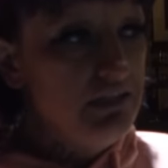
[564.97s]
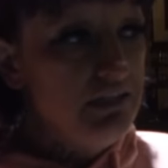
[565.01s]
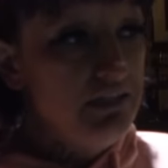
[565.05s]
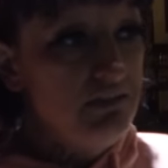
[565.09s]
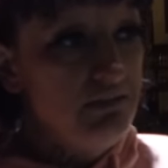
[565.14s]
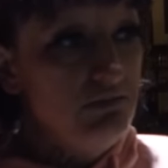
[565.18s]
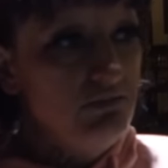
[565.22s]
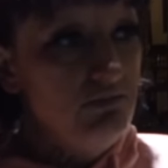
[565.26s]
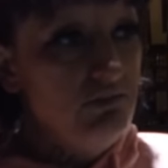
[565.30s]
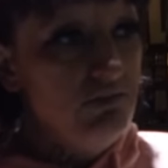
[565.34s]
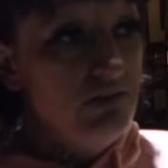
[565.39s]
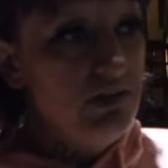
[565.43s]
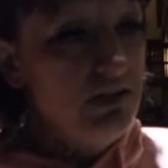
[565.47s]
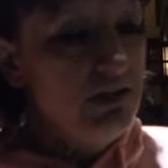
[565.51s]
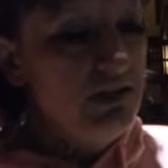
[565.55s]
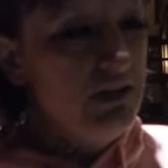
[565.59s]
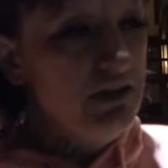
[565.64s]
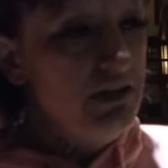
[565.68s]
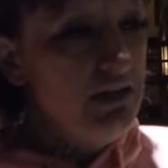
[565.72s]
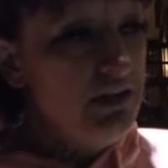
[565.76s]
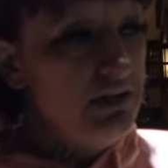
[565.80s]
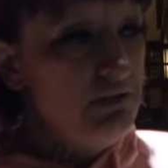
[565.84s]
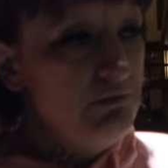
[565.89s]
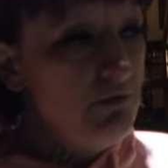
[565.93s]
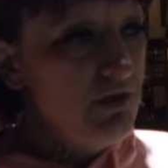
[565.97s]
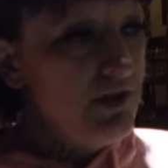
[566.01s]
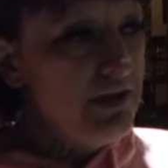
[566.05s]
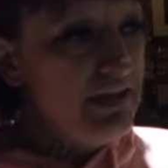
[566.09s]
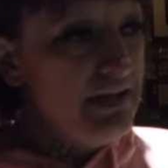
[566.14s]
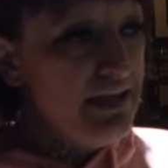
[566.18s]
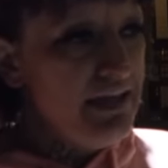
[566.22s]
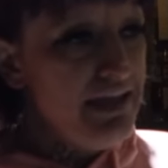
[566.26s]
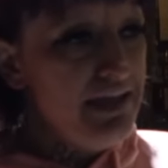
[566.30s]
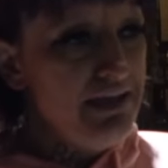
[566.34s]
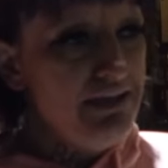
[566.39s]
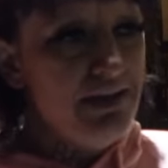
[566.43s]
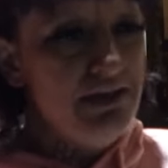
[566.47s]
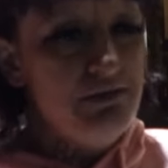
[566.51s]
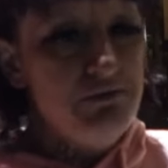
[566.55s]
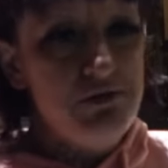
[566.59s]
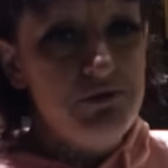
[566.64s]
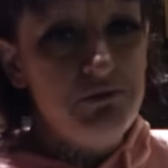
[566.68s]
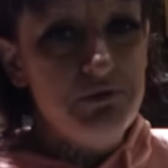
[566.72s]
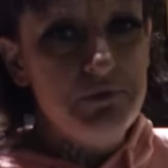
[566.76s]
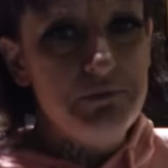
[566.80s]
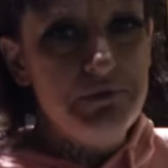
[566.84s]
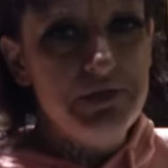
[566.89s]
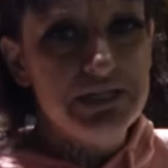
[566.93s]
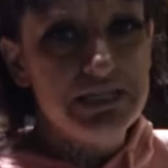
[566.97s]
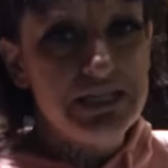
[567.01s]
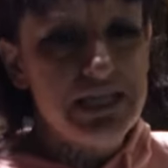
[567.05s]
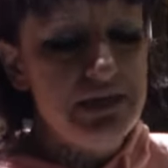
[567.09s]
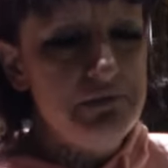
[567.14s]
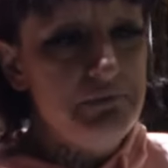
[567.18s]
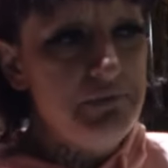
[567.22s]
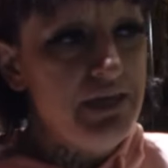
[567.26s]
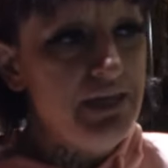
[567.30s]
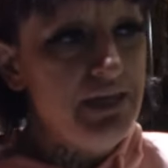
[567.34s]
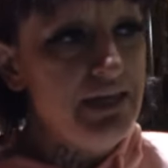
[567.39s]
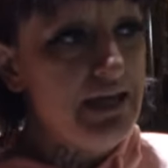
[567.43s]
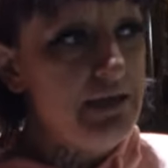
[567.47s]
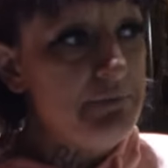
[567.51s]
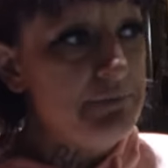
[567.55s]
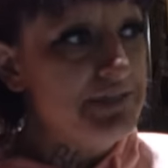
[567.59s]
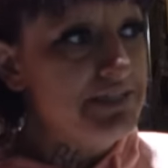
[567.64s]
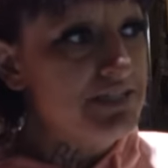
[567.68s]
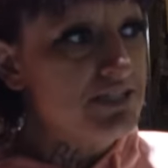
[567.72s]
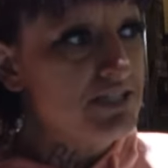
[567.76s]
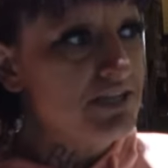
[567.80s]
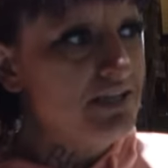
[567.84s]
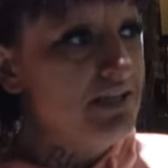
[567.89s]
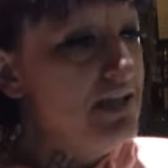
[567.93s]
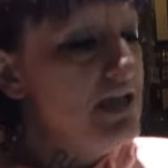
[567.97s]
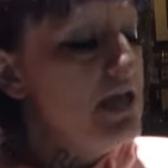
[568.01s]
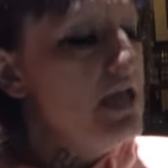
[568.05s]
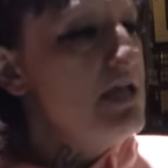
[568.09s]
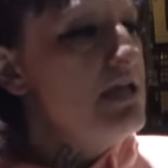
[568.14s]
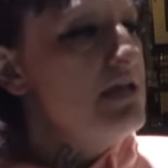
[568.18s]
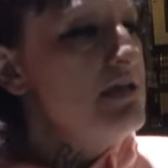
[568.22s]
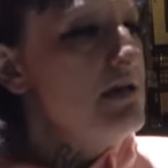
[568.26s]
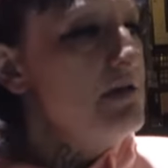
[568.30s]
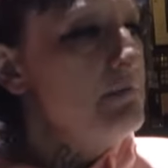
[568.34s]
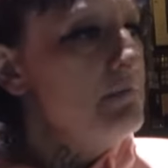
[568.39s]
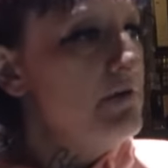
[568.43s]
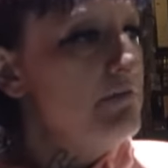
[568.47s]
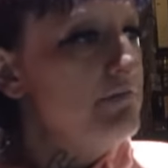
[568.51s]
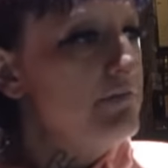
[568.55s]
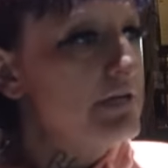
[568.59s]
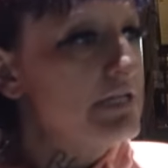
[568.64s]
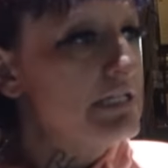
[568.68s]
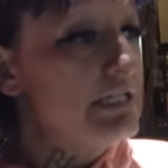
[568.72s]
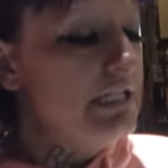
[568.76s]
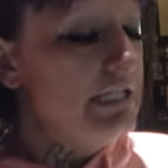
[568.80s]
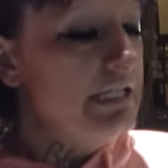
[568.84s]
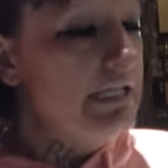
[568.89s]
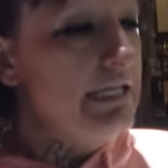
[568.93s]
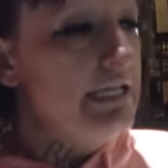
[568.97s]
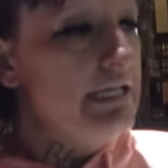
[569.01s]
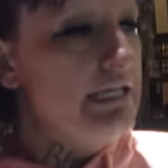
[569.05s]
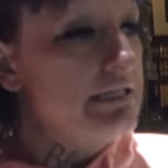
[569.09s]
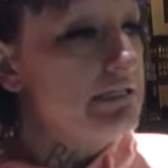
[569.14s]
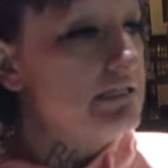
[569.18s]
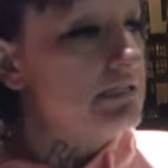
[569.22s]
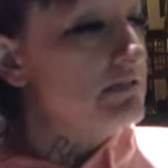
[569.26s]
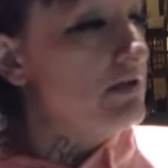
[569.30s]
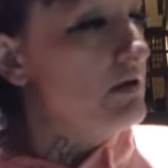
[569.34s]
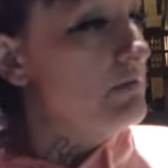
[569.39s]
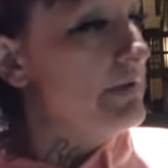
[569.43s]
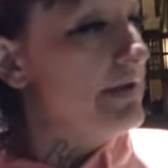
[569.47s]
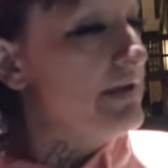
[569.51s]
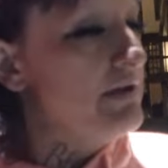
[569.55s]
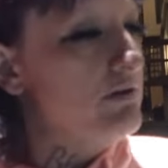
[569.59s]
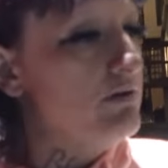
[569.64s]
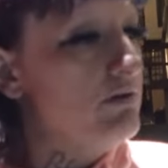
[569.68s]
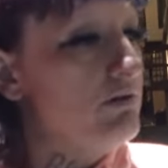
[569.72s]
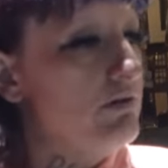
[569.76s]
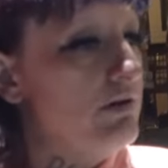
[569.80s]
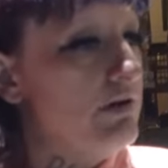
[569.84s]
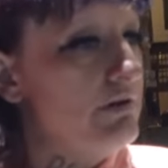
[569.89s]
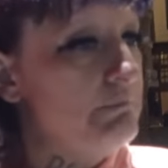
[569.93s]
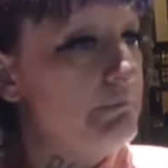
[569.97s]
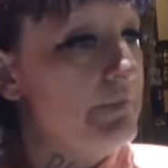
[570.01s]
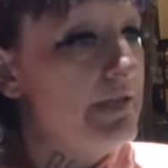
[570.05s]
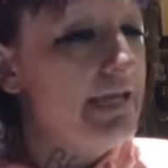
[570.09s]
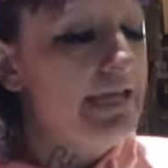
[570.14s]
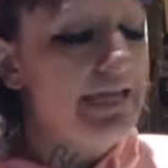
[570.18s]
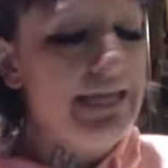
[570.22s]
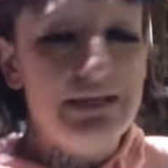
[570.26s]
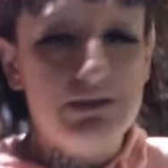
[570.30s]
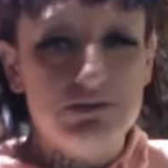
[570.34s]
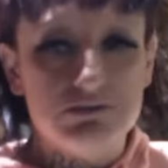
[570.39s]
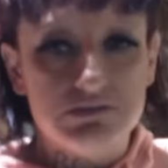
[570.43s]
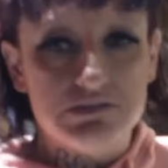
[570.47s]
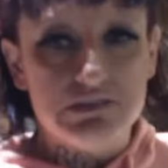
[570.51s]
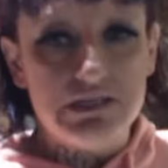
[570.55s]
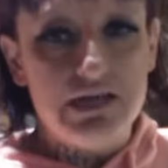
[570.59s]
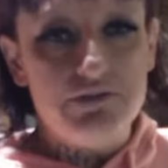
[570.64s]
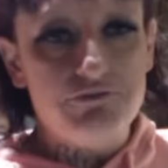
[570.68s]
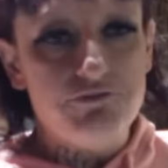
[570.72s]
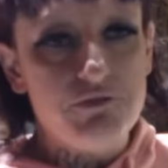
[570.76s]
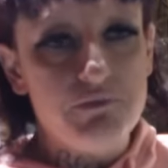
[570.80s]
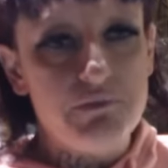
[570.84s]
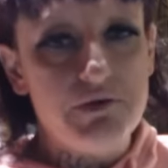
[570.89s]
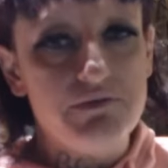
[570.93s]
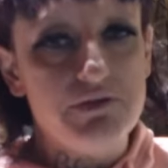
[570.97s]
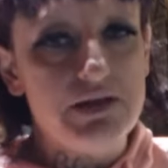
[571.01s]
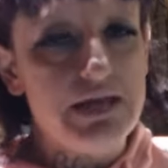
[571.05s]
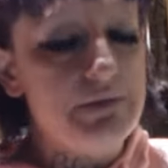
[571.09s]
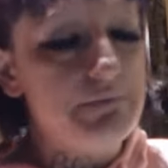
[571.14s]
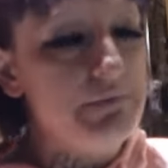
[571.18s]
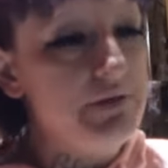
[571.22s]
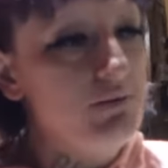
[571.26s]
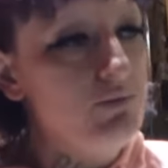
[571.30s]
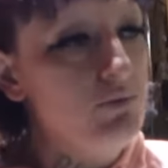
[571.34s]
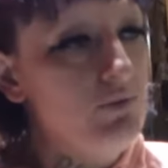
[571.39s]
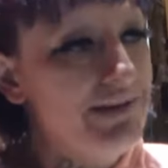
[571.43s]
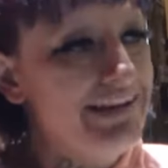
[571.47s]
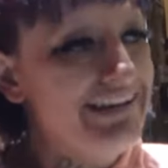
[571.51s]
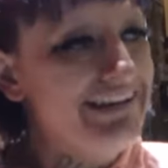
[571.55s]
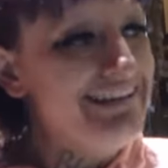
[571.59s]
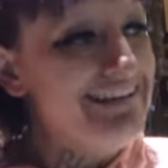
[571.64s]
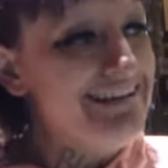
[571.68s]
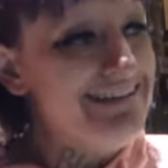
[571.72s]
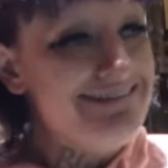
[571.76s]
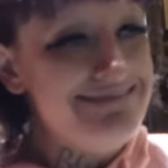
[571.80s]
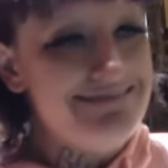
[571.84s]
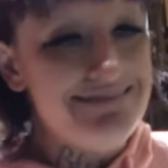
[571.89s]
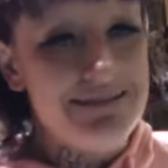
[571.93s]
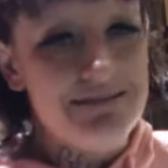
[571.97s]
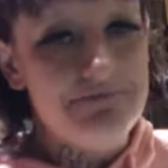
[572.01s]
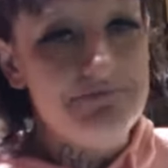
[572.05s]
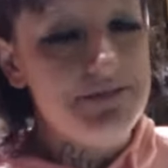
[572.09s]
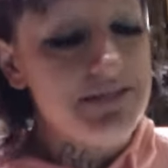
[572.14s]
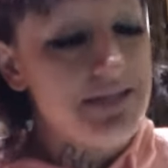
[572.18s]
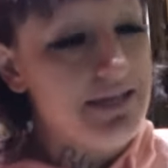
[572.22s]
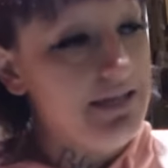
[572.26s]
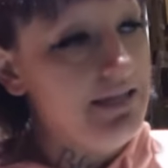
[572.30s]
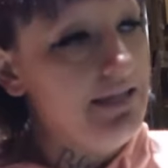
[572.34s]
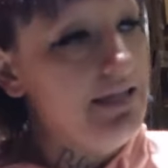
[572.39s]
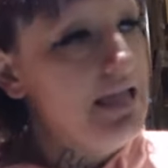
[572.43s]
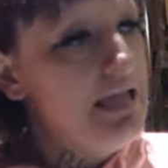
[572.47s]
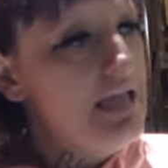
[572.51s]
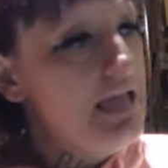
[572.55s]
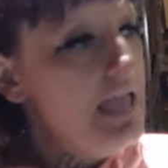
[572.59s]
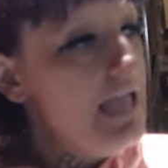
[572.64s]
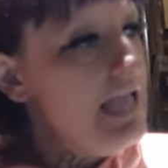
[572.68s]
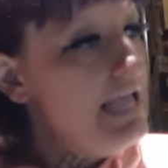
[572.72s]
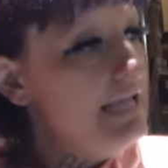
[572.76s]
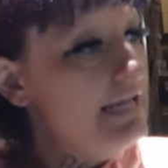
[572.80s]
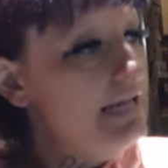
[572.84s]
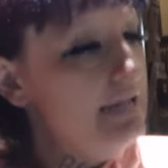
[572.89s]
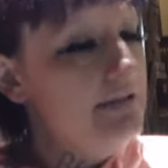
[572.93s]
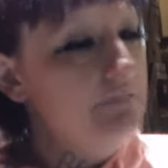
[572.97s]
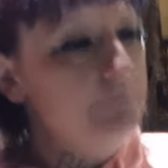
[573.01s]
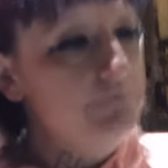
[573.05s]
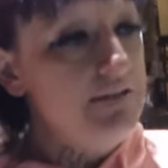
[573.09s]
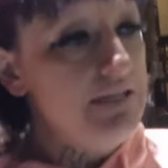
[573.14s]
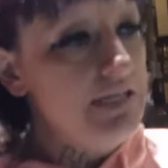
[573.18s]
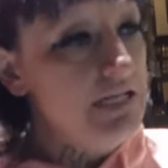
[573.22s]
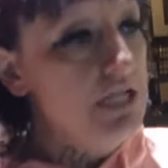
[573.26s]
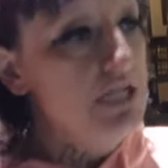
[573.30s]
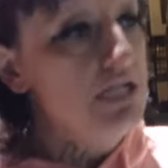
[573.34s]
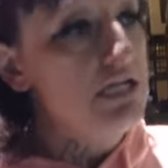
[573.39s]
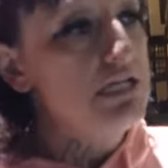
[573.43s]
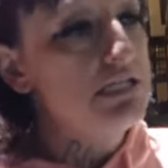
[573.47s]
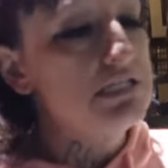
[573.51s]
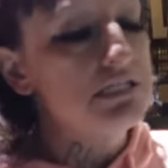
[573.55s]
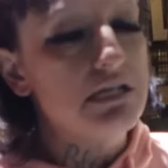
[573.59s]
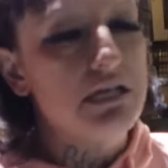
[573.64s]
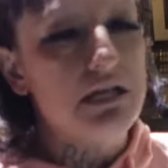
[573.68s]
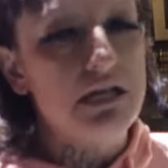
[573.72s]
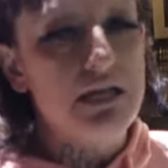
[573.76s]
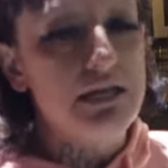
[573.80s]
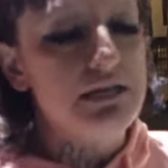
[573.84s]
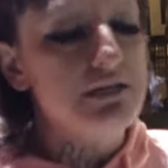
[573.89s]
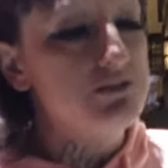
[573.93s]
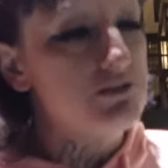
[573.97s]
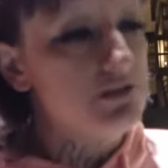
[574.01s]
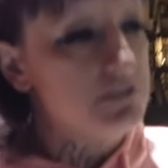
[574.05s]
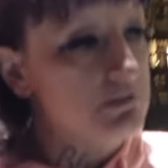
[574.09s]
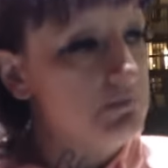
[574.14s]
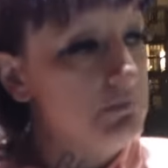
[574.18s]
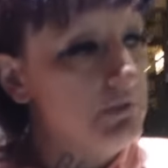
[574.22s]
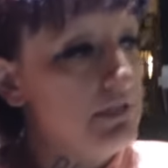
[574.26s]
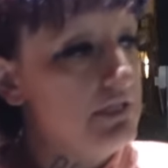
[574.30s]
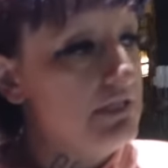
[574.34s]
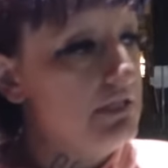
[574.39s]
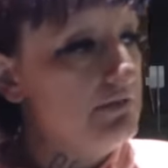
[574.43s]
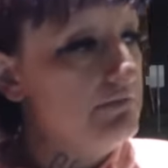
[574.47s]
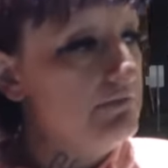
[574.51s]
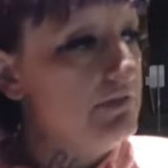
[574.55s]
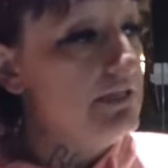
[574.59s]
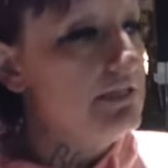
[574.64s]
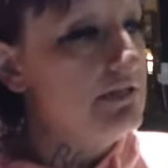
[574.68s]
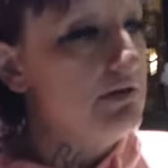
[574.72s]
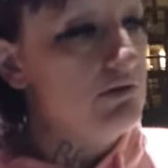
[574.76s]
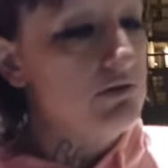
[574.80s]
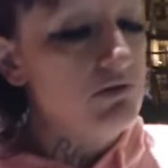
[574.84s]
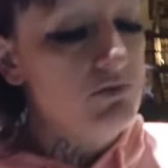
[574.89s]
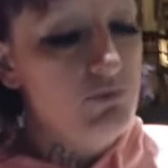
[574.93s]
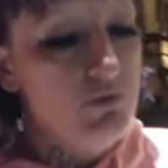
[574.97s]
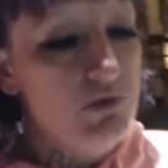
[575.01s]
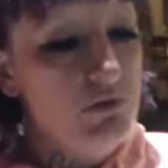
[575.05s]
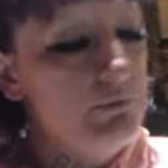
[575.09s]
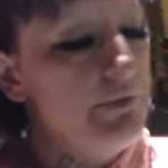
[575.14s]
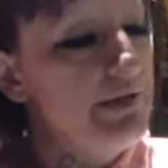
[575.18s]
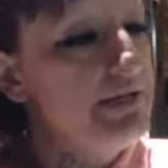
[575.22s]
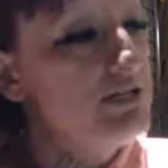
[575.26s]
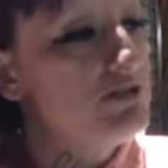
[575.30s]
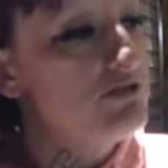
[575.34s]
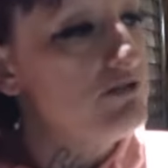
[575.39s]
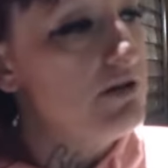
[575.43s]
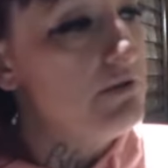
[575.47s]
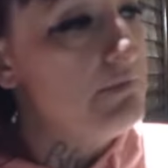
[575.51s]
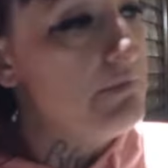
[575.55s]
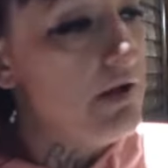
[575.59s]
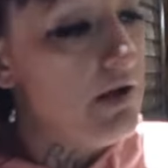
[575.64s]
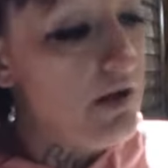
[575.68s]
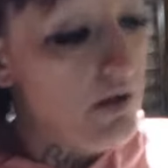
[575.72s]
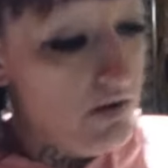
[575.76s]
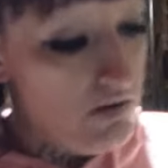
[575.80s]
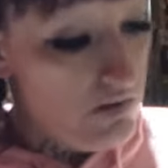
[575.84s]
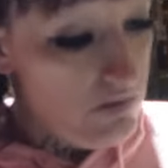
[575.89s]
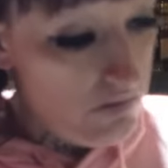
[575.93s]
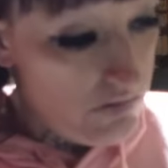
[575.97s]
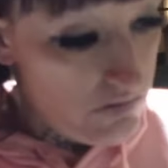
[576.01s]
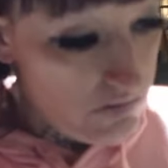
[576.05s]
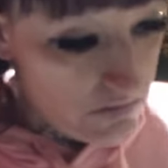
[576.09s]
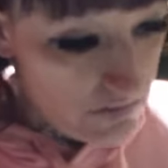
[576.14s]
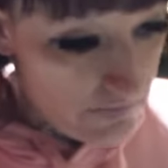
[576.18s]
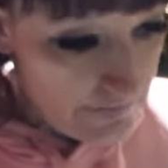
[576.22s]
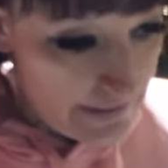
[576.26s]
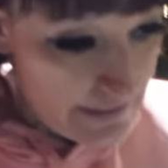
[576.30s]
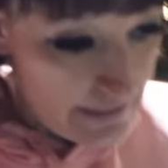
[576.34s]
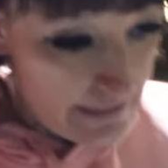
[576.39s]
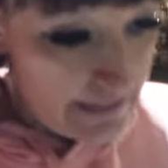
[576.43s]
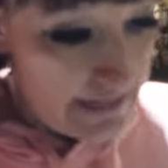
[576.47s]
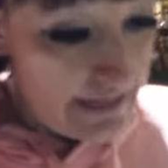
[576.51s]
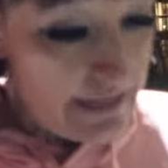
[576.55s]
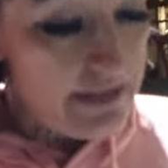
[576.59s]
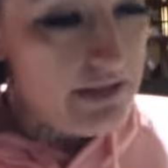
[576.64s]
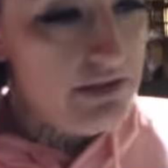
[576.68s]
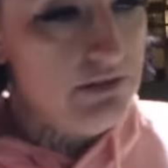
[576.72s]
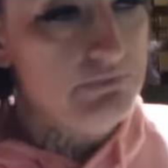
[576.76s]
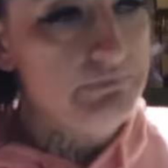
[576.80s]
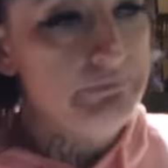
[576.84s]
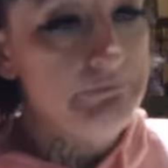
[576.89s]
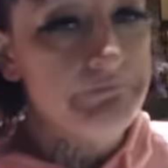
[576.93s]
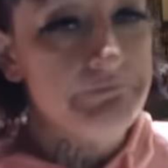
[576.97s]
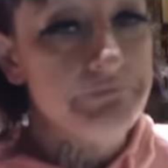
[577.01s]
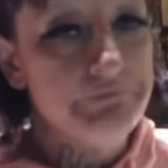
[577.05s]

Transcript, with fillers: That too born for you? What the hell? They won't want a bitch like me. I mean, this, I'm over clean and sober. I ain't going. Man, ain't gonna stand for a mother like me one goddamn day. And if he does, hey, trust and believe, he on a one way trip all the way down.